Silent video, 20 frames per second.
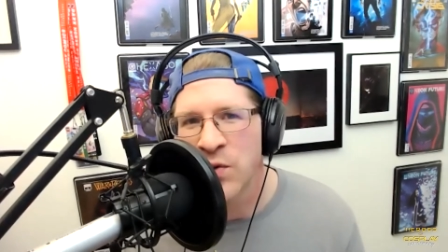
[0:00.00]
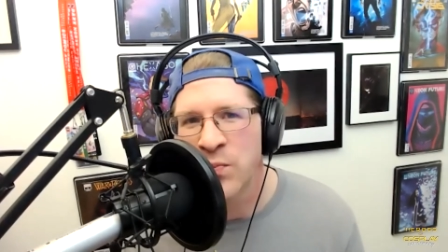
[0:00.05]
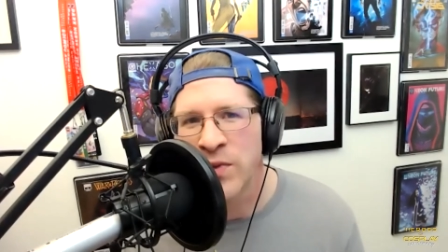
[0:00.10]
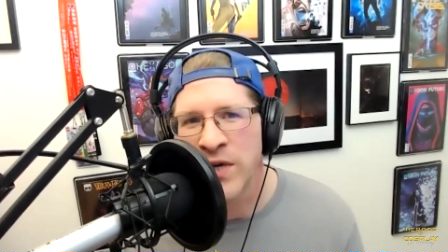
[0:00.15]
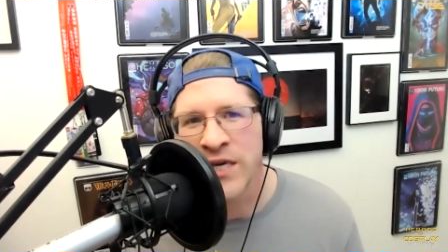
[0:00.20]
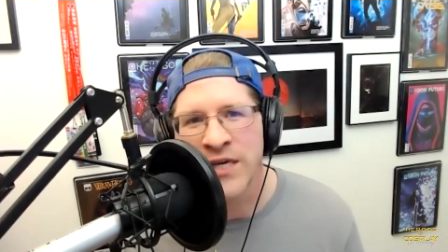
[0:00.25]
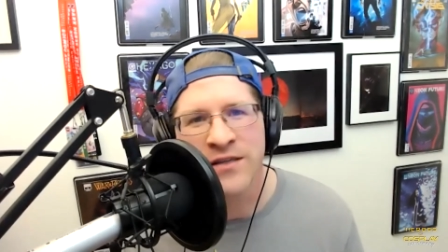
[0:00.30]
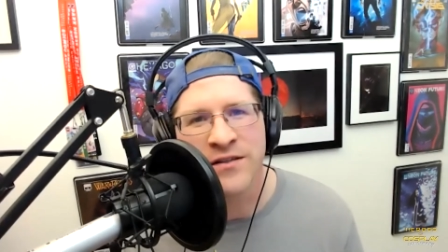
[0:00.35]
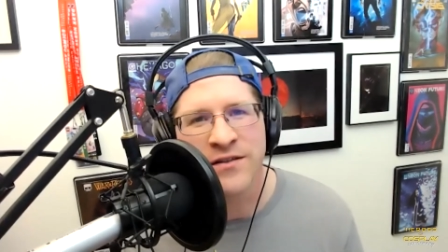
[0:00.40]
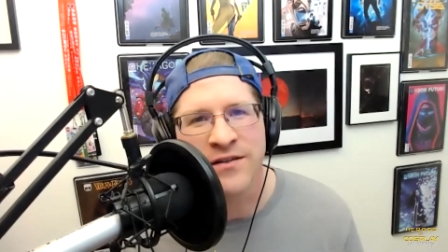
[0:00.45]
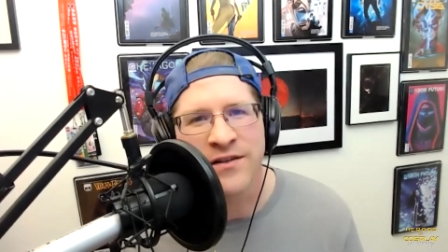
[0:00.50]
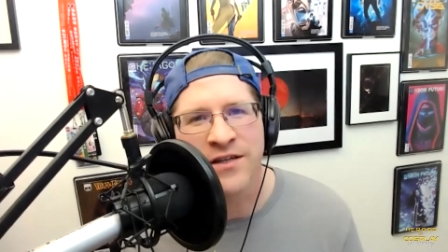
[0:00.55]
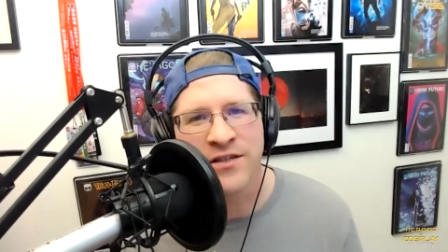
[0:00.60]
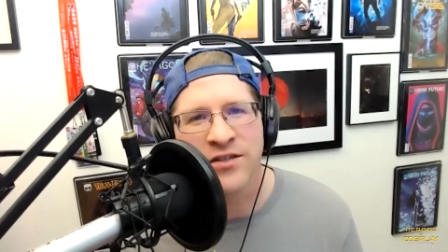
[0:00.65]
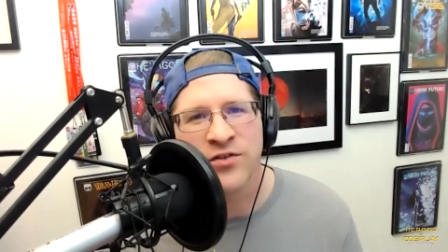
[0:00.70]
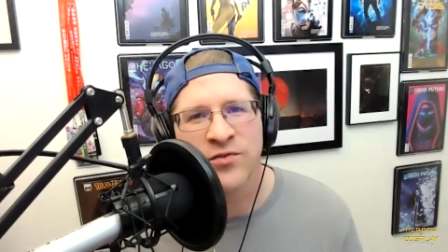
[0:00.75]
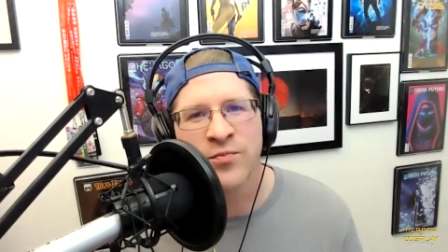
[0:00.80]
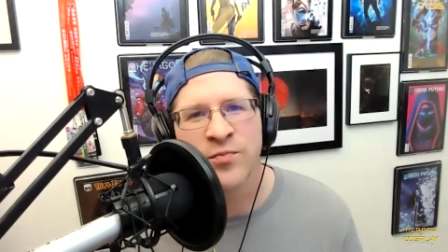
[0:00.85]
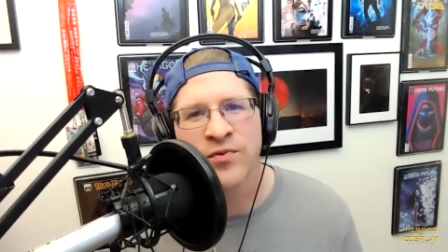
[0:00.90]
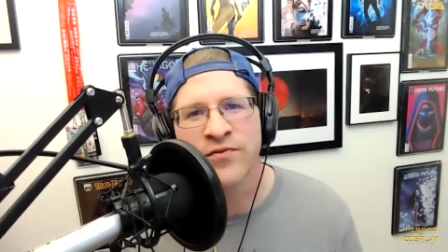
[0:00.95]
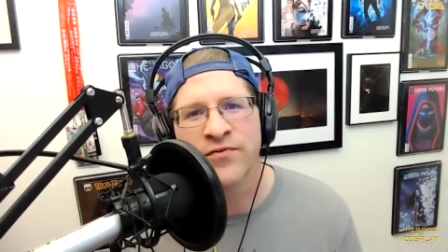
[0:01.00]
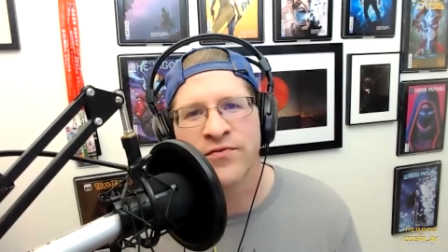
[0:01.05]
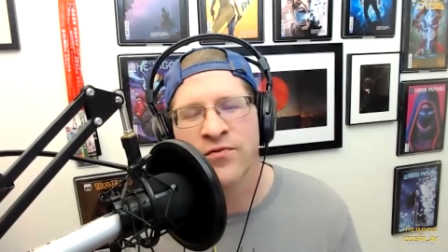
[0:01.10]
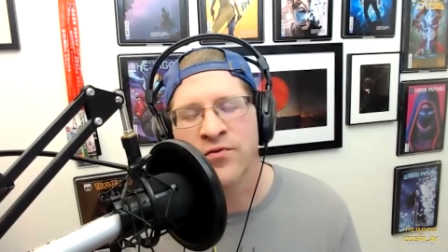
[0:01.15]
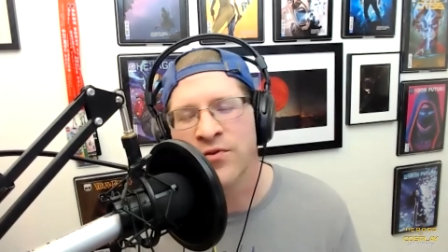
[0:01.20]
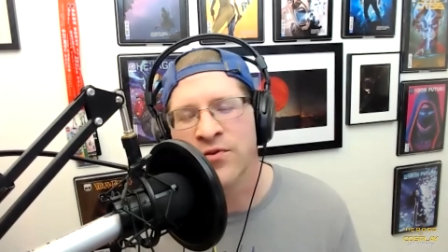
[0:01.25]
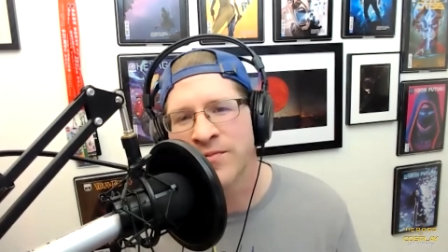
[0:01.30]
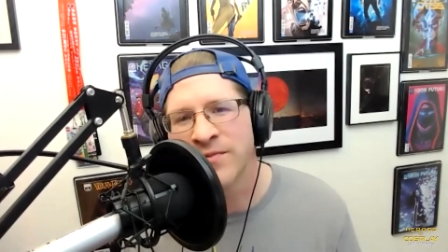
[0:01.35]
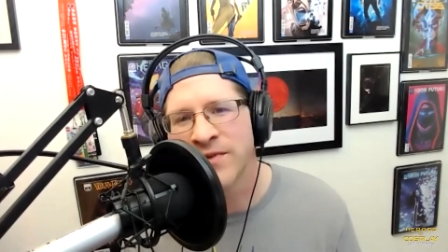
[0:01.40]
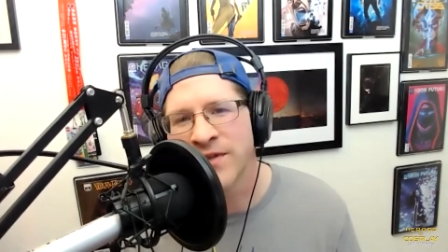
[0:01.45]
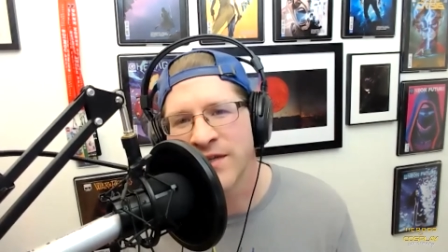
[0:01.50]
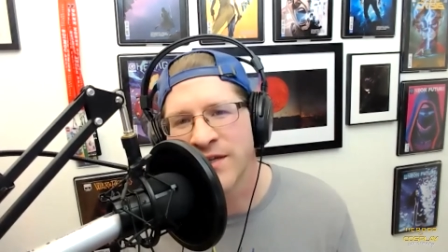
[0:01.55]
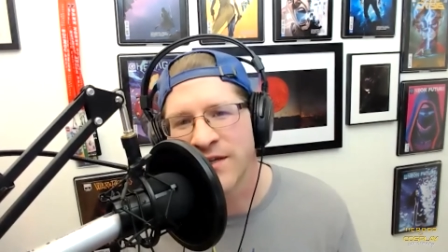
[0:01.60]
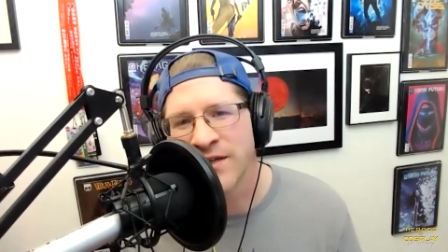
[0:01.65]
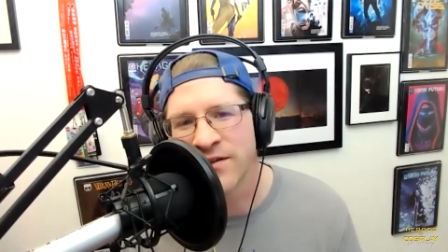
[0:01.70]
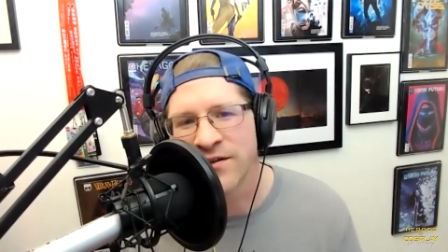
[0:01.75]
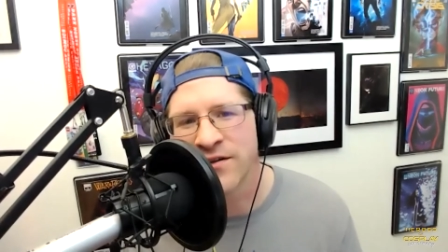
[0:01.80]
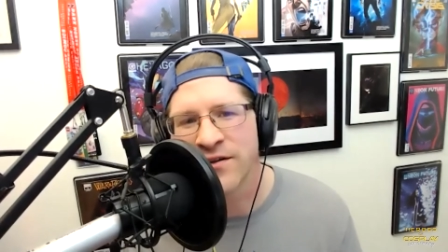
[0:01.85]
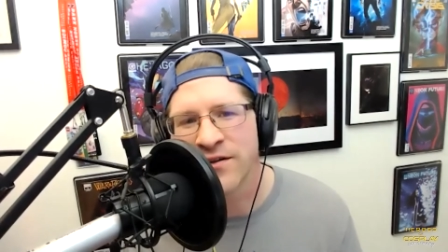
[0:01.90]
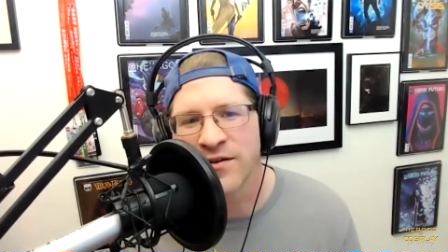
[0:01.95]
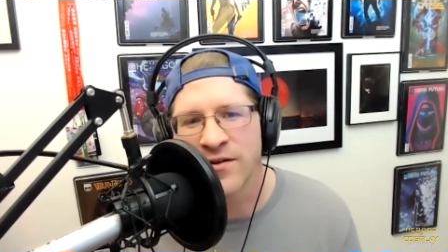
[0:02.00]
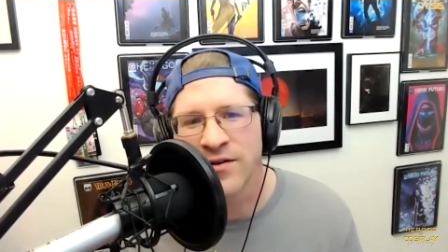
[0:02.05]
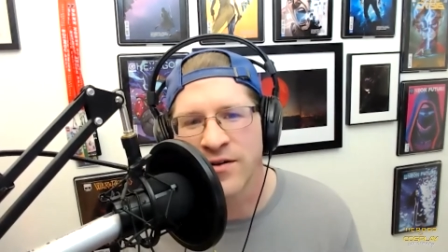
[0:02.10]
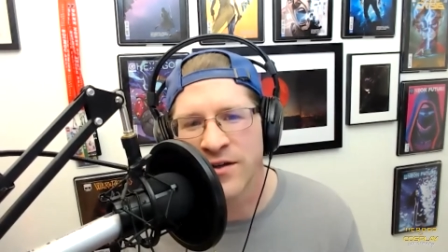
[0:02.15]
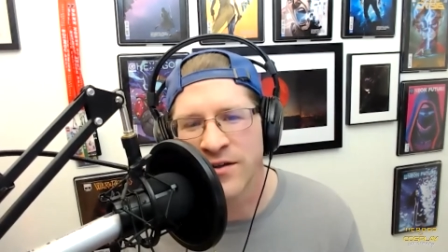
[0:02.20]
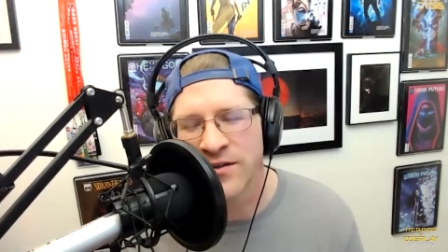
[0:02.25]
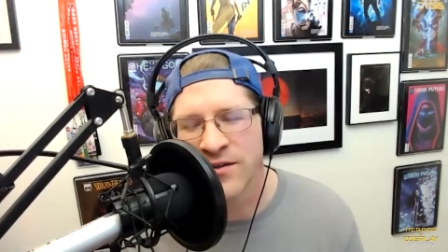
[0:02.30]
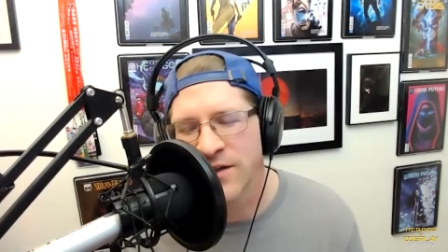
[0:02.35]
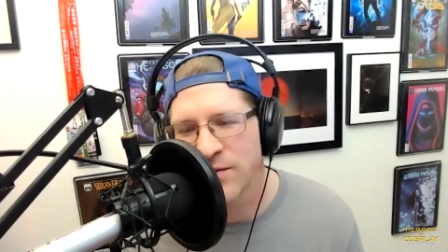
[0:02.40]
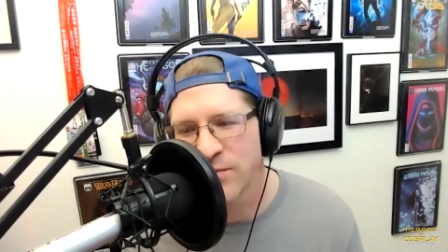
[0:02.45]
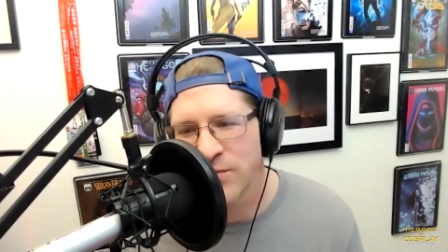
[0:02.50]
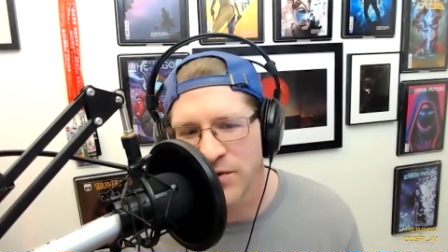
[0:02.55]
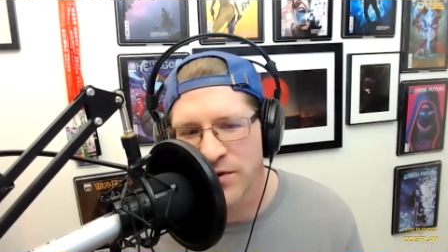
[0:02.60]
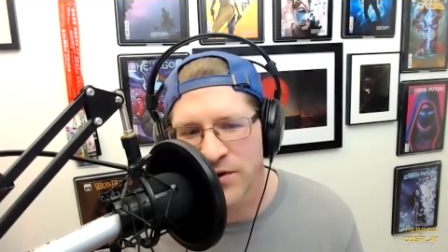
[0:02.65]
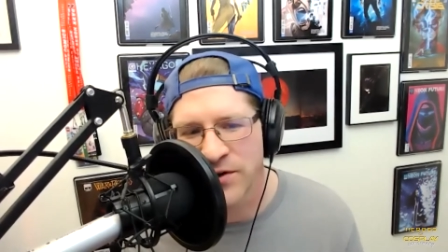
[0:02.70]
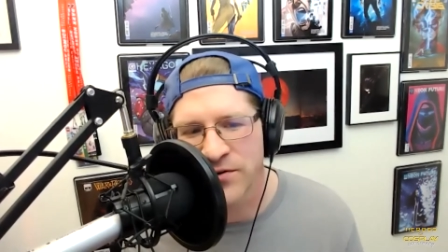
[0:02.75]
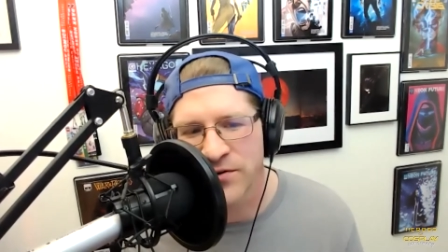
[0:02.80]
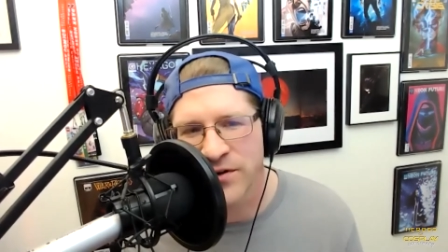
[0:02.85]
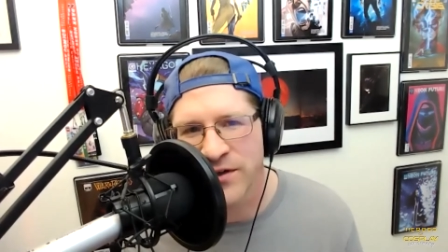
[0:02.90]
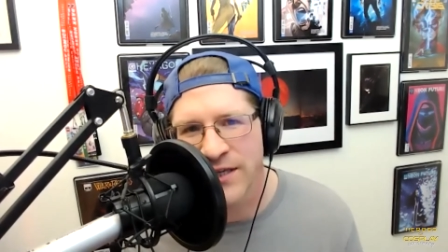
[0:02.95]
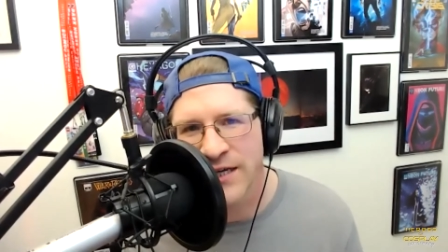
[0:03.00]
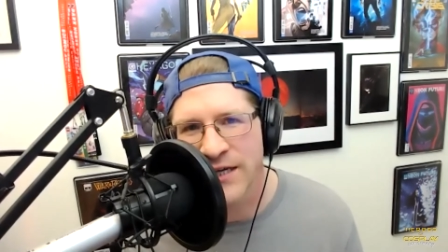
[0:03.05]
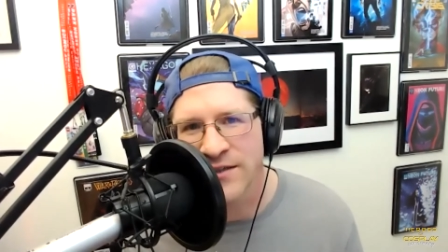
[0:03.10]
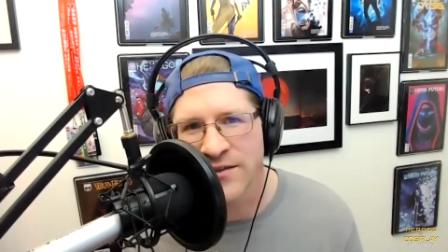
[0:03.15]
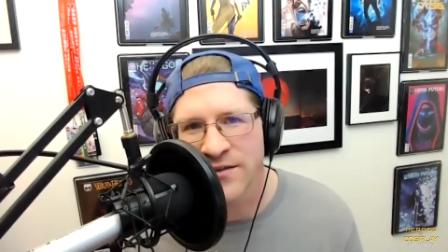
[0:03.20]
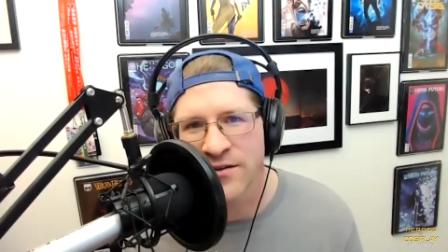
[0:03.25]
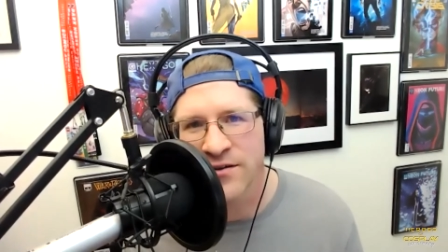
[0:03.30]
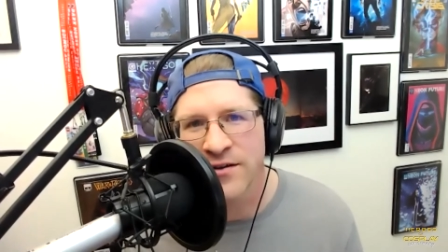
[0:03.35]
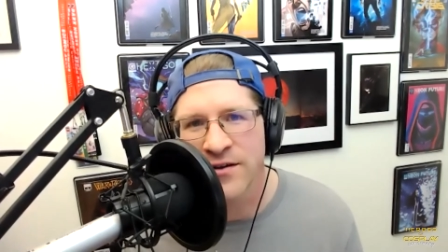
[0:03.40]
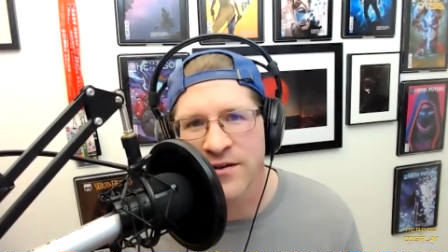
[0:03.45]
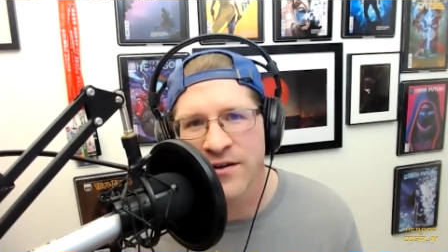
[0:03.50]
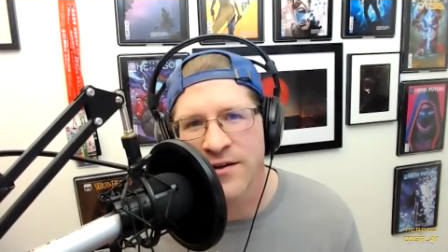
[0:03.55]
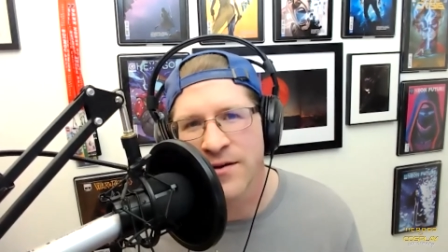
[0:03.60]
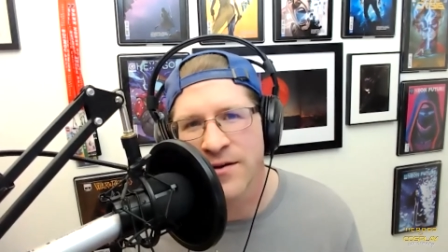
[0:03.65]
piece that you performed, either contemporary or classical?